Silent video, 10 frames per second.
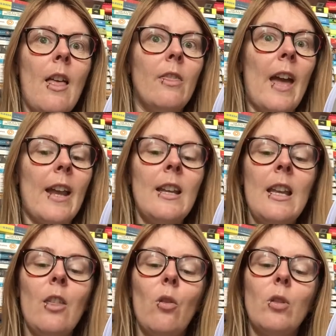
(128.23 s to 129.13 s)
Then he
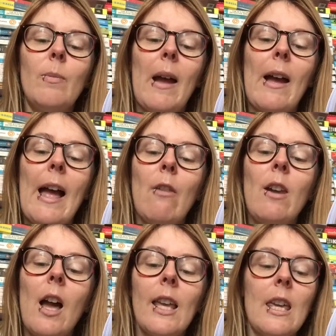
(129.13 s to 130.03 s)
thought about how
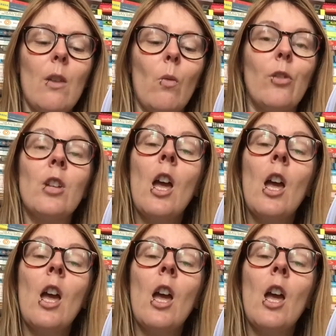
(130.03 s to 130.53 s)
lucky he was